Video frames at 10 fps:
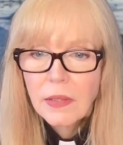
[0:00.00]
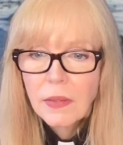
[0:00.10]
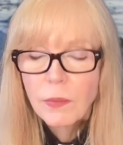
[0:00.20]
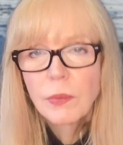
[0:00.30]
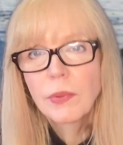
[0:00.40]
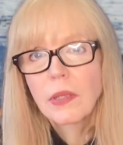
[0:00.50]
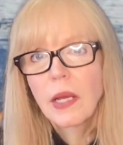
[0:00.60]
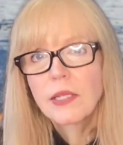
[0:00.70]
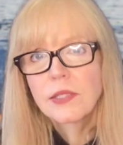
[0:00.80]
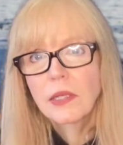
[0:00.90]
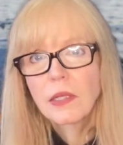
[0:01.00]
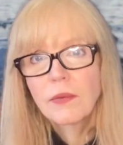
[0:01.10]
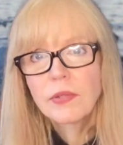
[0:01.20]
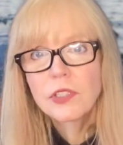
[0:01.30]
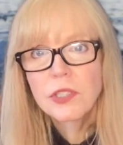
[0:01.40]
we realize that
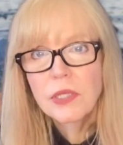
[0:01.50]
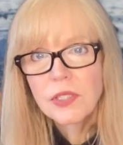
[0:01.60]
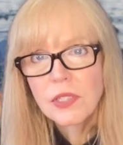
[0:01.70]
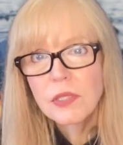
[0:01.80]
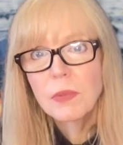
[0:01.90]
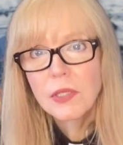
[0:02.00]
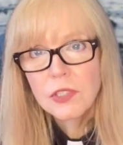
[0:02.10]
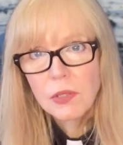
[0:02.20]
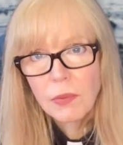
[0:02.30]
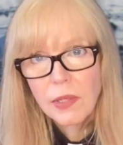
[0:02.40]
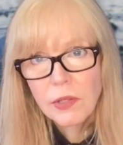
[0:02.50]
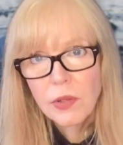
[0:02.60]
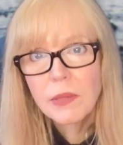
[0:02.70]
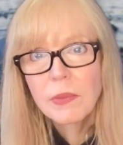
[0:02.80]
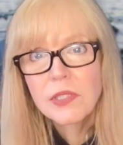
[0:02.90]
loving Jesus means surrender.
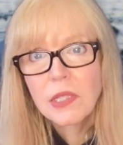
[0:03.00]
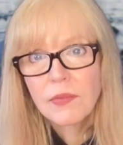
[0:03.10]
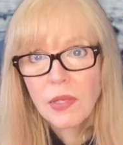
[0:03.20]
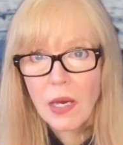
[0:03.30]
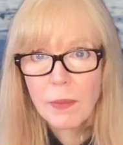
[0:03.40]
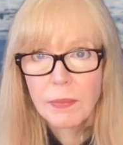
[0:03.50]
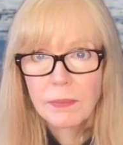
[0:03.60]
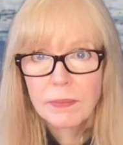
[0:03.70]
It means giving up.